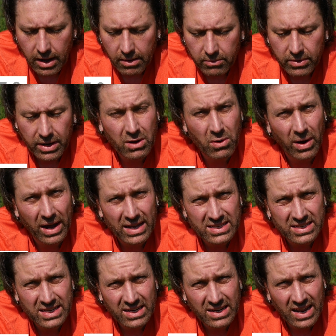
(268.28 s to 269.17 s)

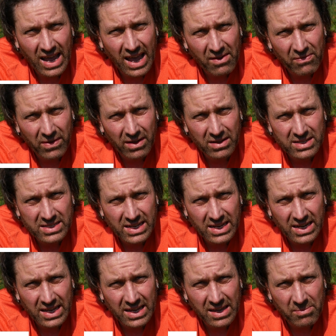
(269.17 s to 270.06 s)
requesting
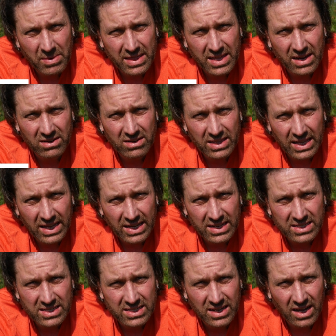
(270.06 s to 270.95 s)
FLC to give me their
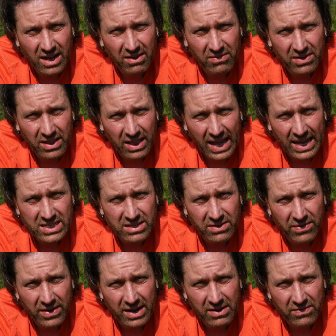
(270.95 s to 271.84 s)
lists of
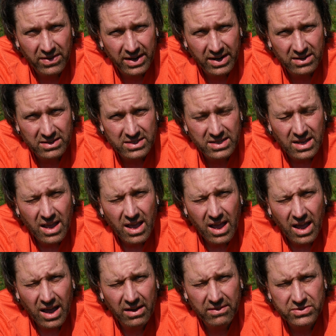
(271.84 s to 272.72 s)
classified figures
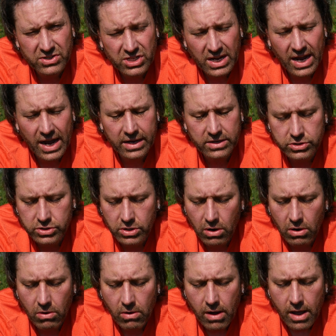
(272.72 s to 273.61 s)
of G.I.
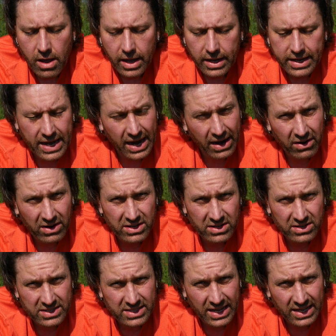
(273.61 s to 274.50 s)
Joe
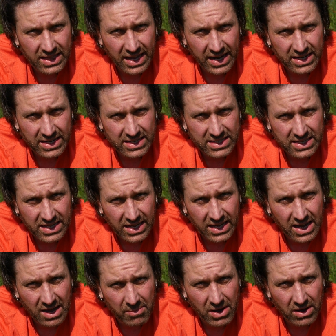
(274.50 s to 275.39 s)
characters they'd like to
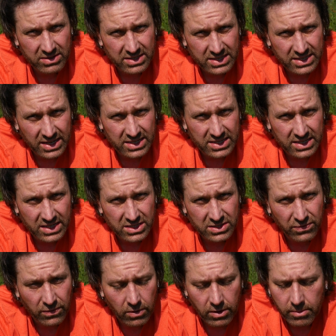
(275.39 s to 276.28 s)
see come out in
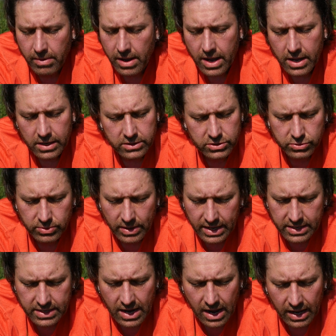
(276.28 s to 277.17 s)
6-inch form,
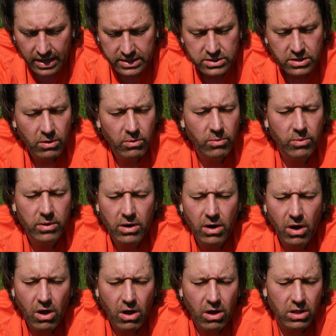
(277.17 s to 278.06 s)
Dreadnoks
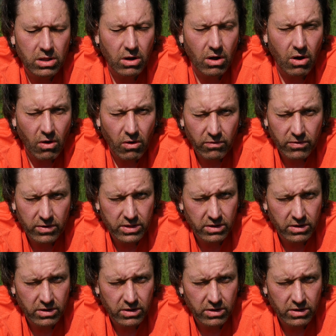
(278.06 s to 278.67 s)
were all over